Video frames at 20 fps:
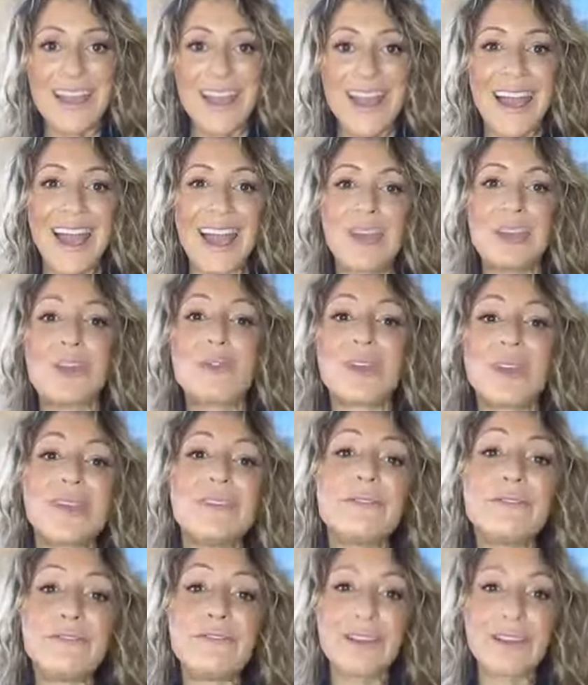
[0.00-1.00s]
and you can
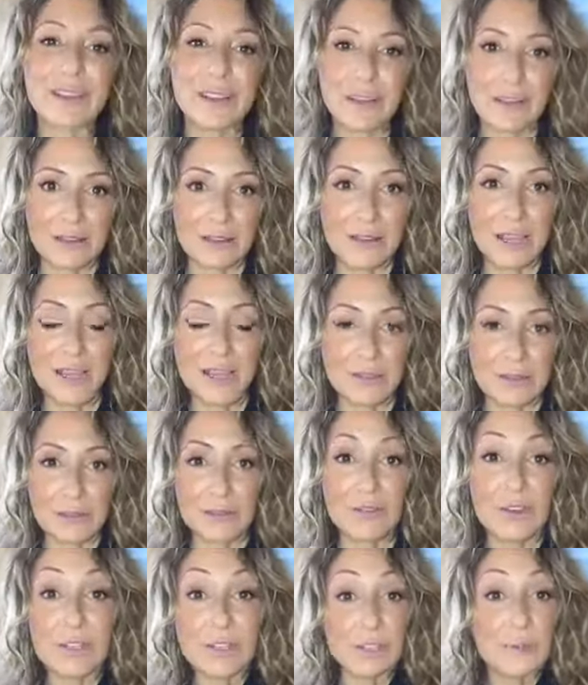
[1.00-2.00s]
feel it in
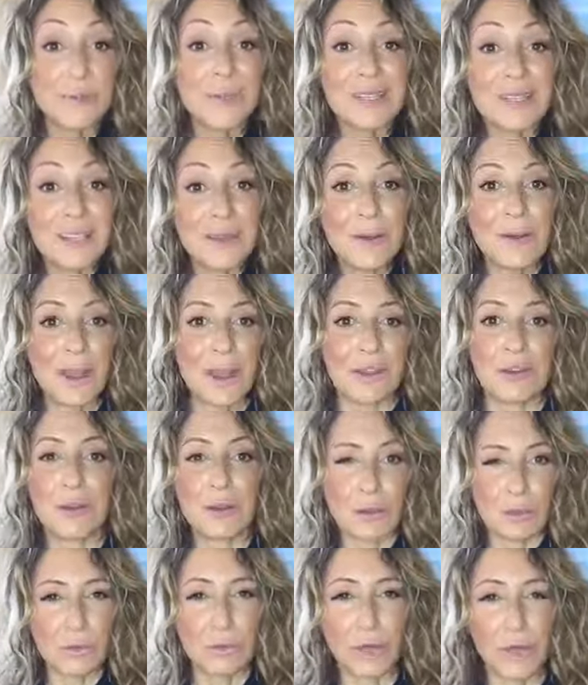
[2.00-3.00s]
viscerally, and you
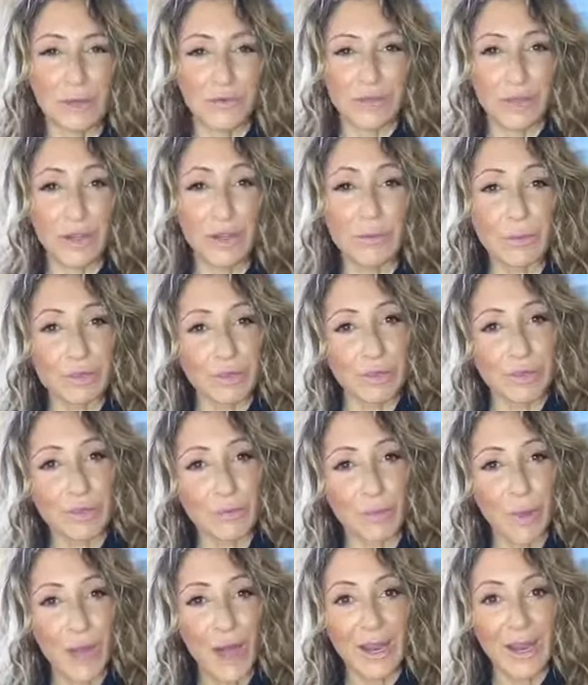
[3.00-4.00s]
can really feel it within your
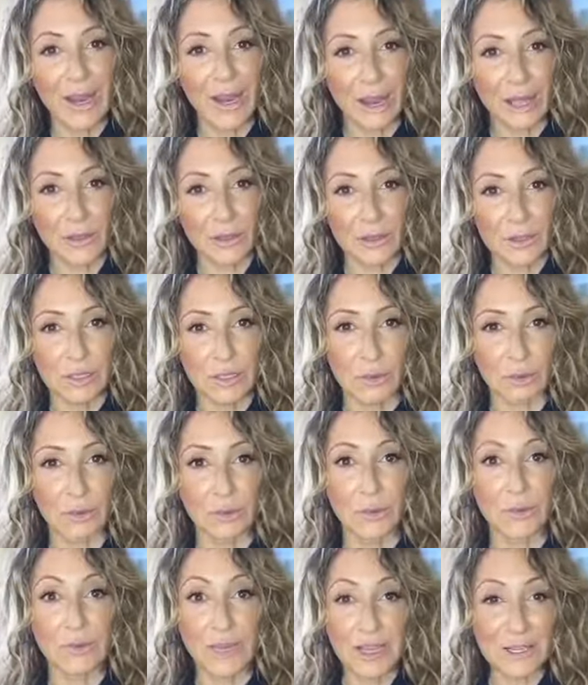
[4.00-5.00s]
body, and there's
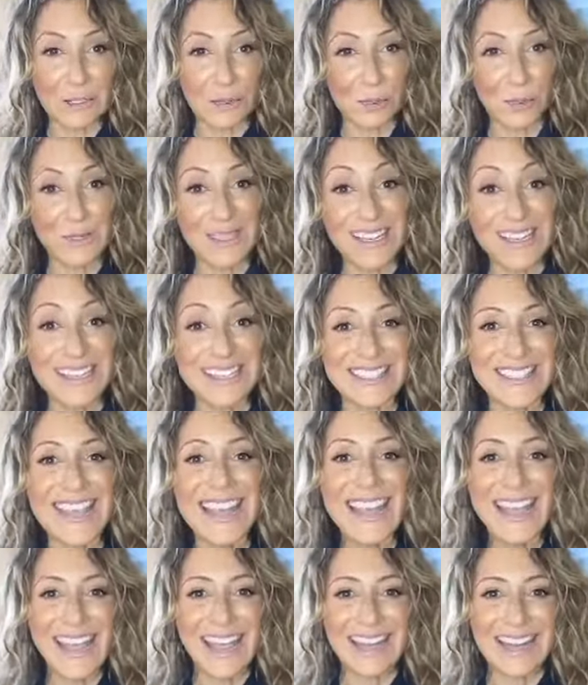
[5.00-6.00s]
a nice release
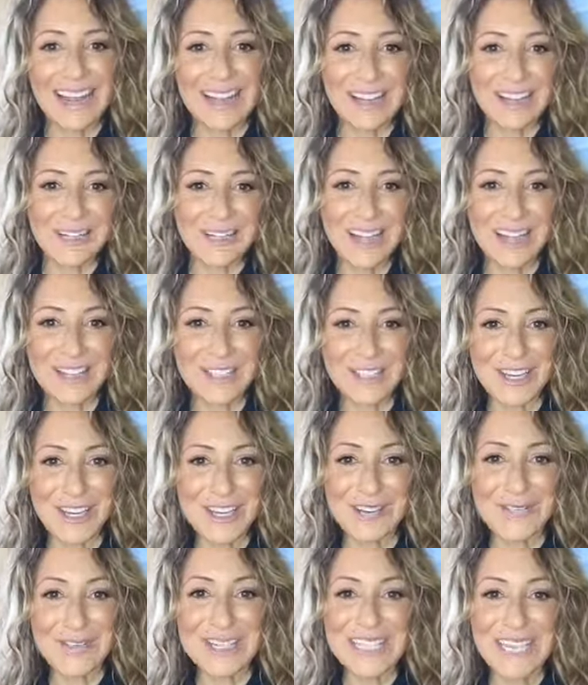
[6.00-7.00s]
in any tension.
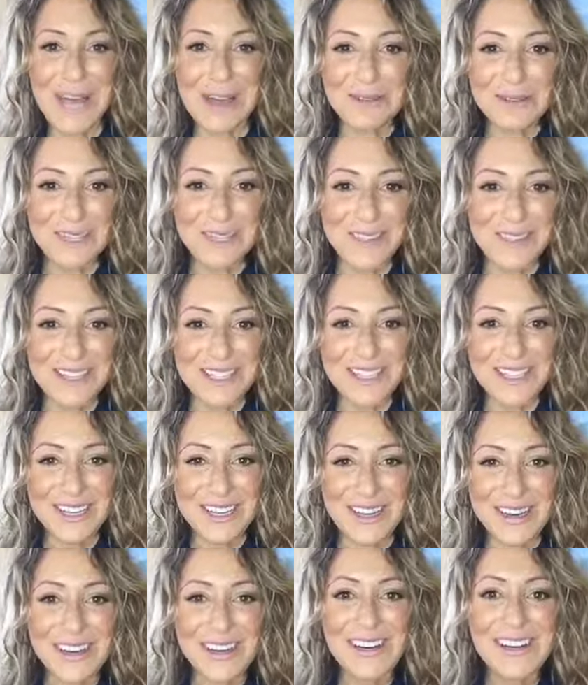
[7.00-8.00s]
What's up, Carissa,
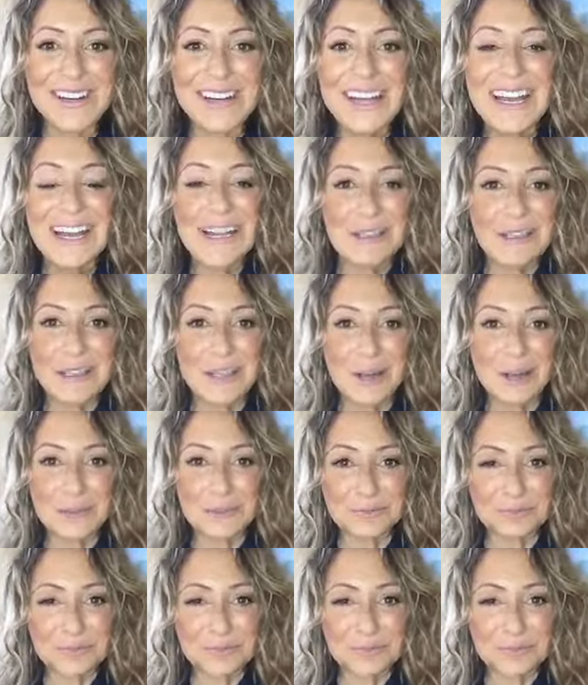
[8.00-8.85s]
girl? So